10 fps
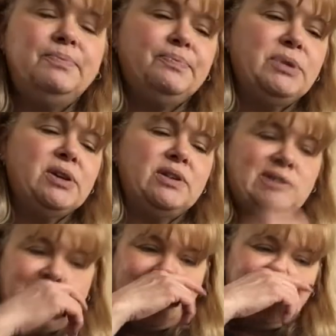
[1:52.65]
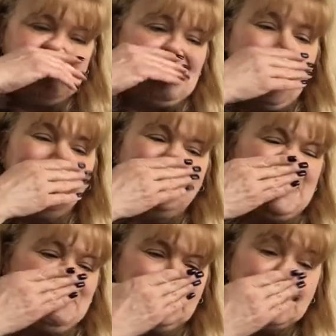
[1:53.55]
because um, my
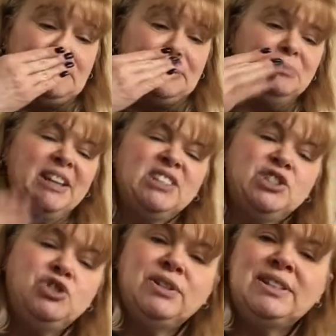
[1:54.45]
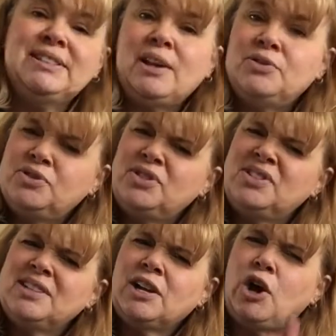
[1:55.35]
family, some of them likes to drink seltzers.
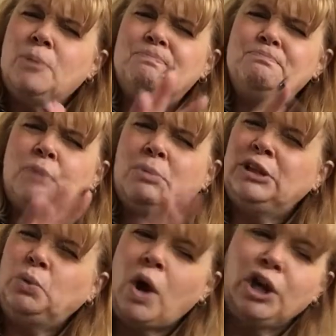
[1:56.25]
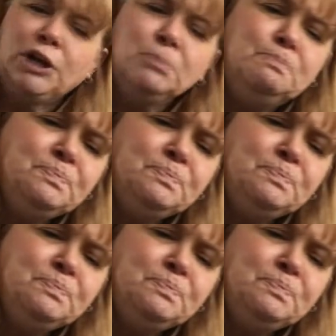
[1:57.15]
It's like a bubbly water